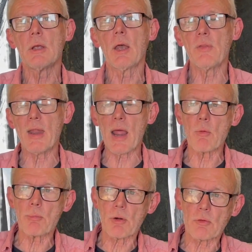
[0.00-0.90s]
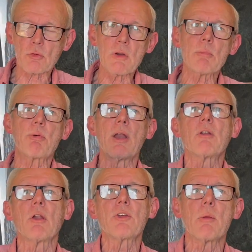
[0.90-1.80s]
then I would put screen print
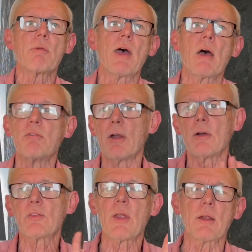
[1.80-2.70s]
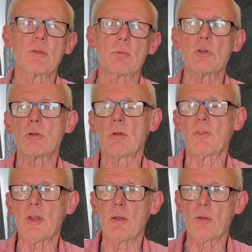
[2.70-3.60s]
on top of that of various things, which you can
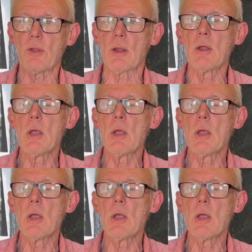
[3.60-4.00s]
see in the thing.